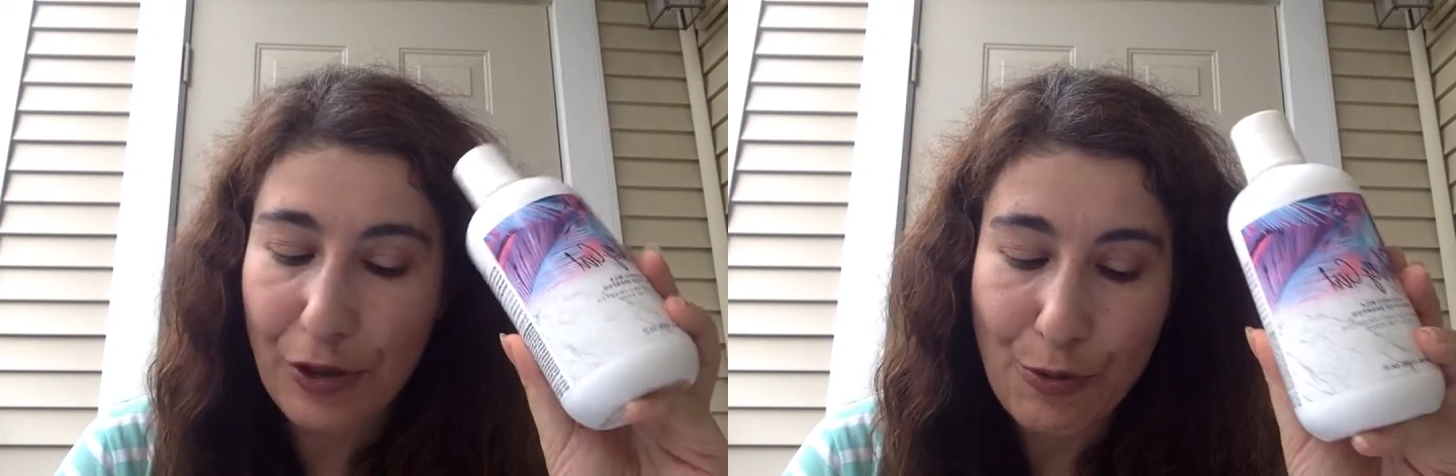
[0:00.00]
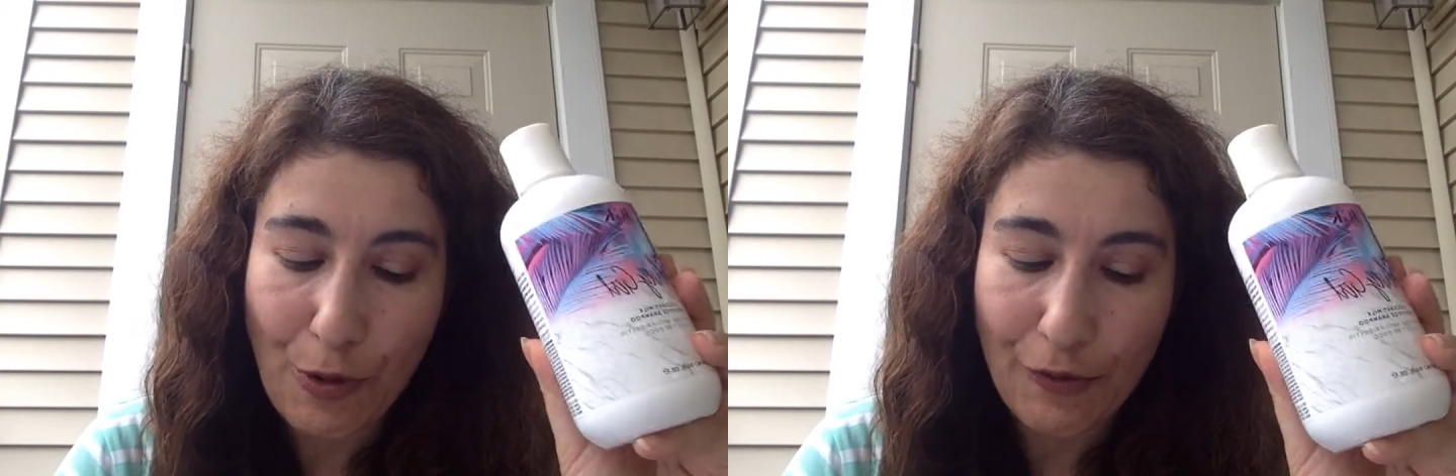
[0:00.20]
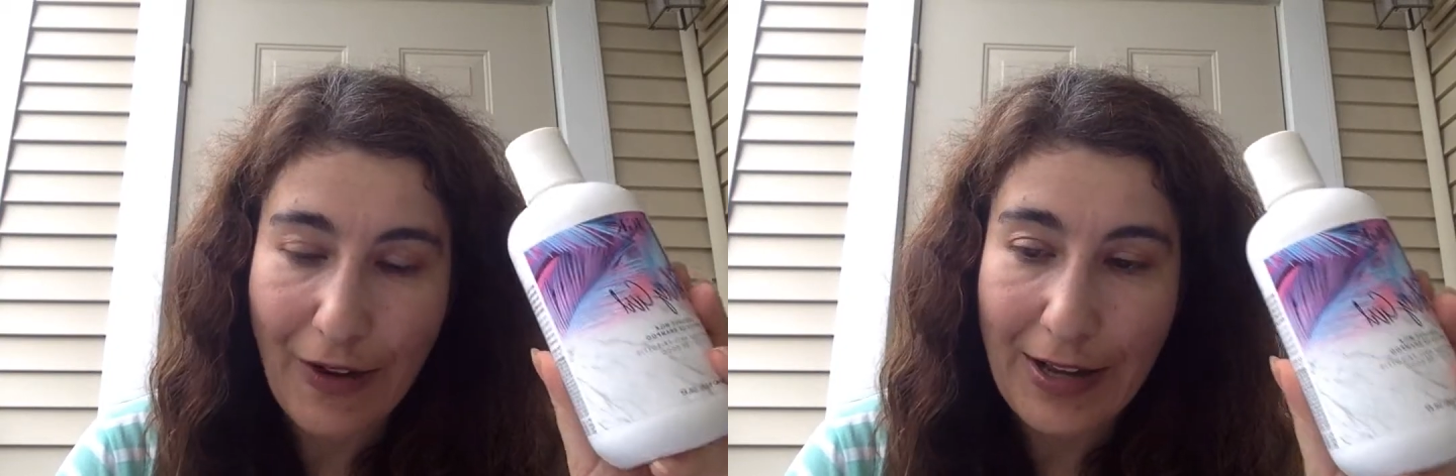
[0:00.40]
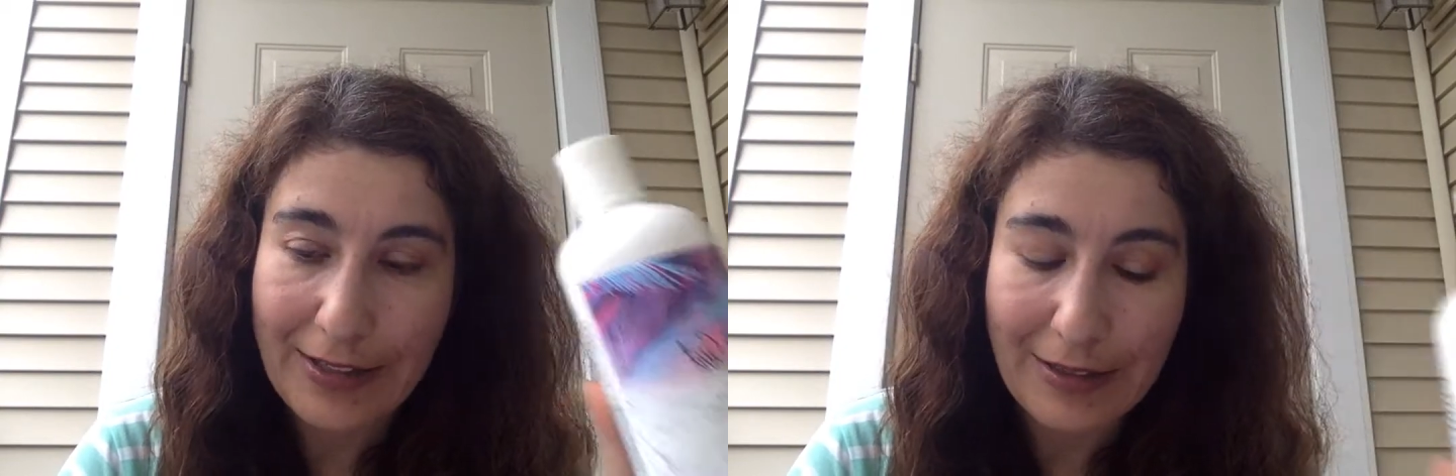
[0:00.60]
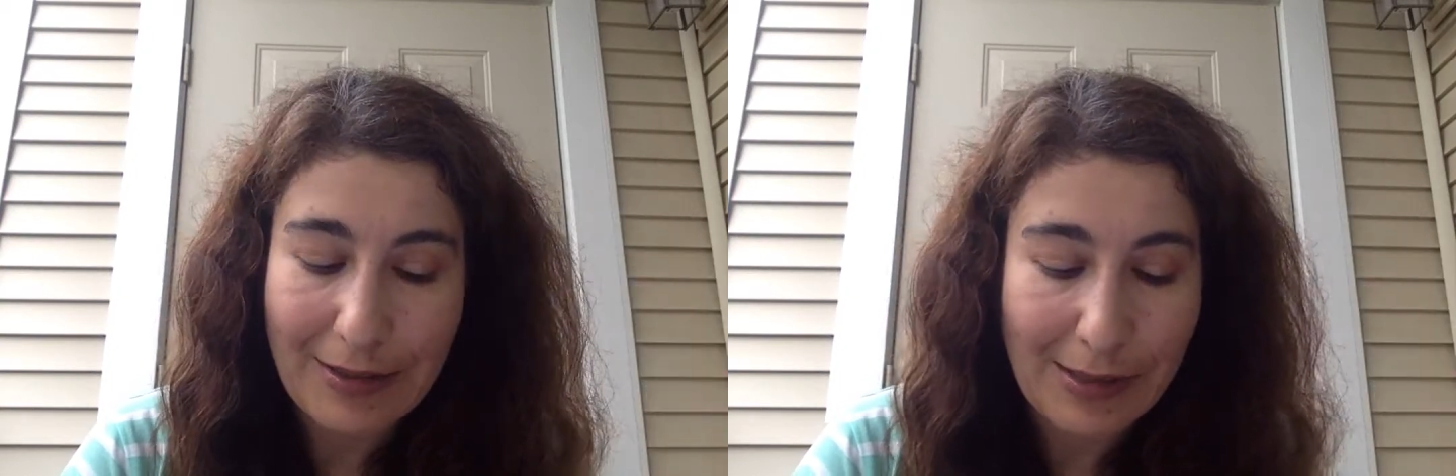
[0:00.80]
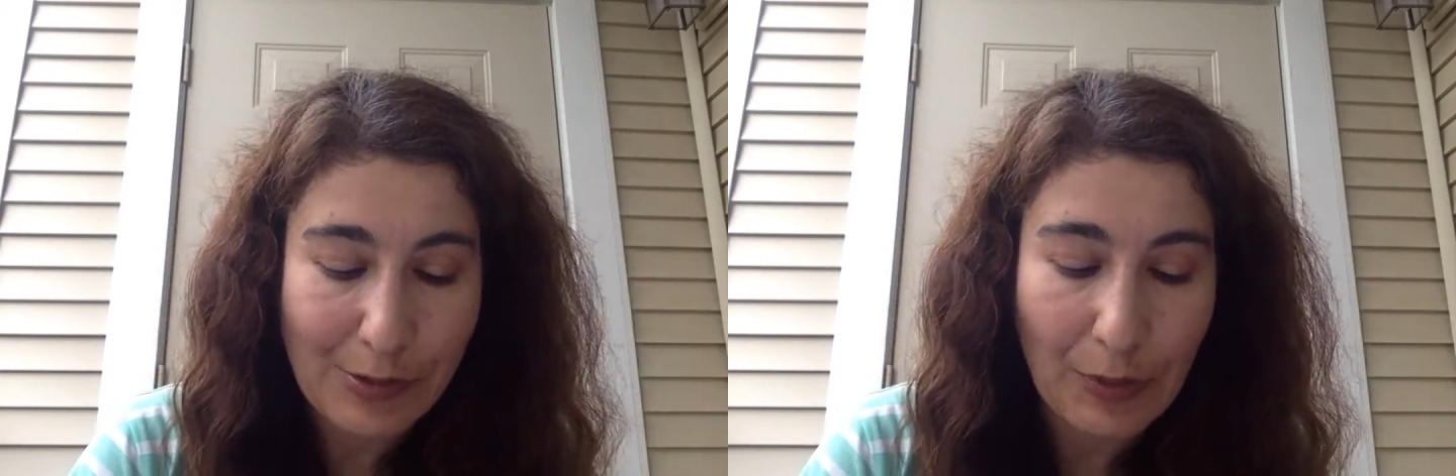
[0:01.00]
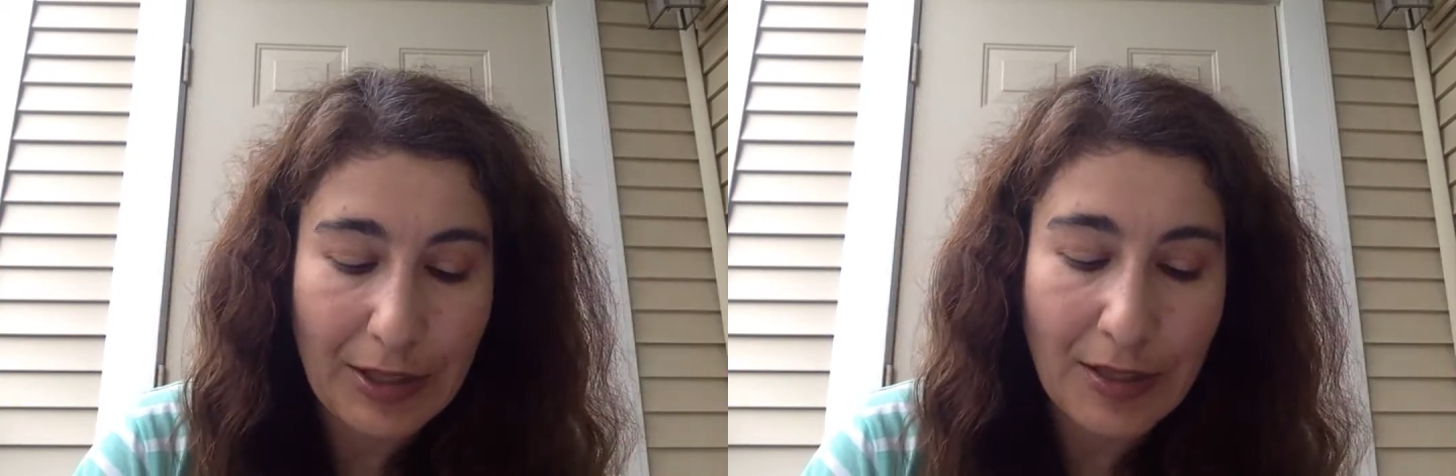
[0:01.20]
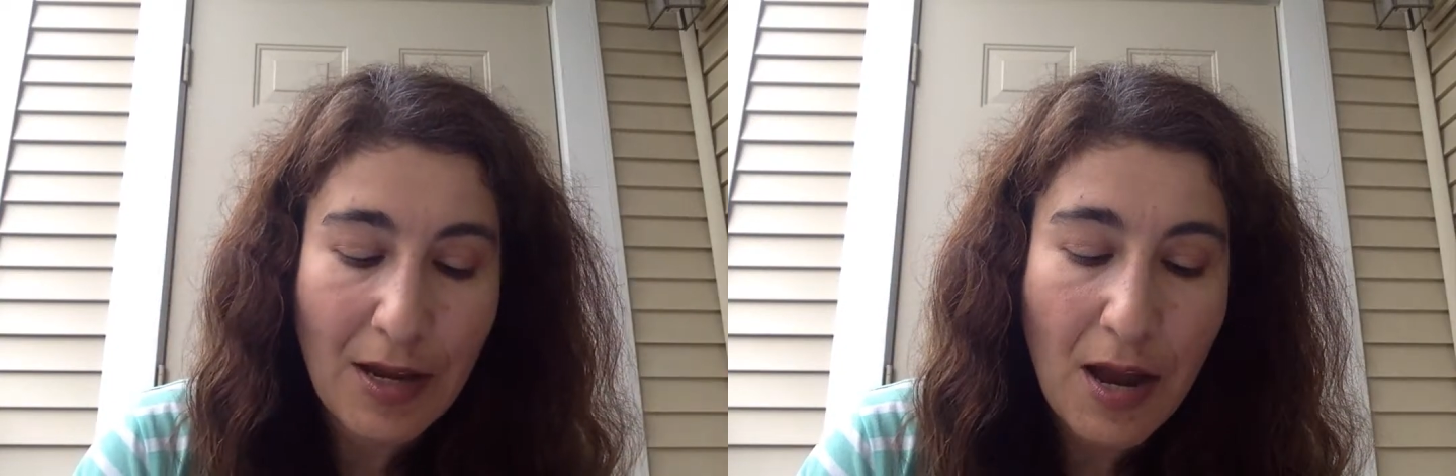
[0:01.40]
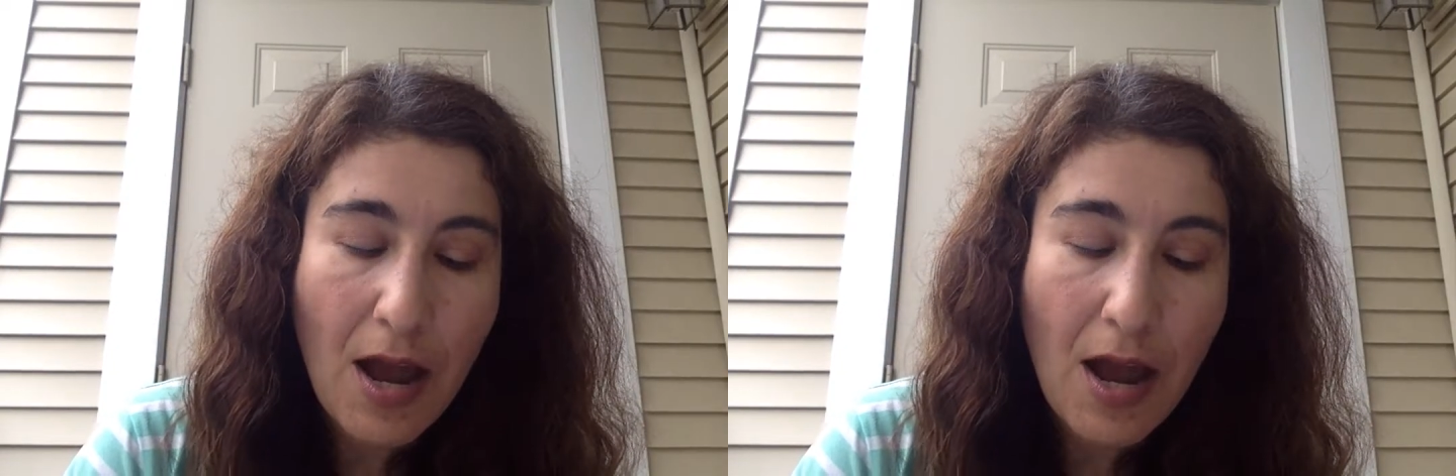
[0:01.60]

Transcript: you won't find it in this one.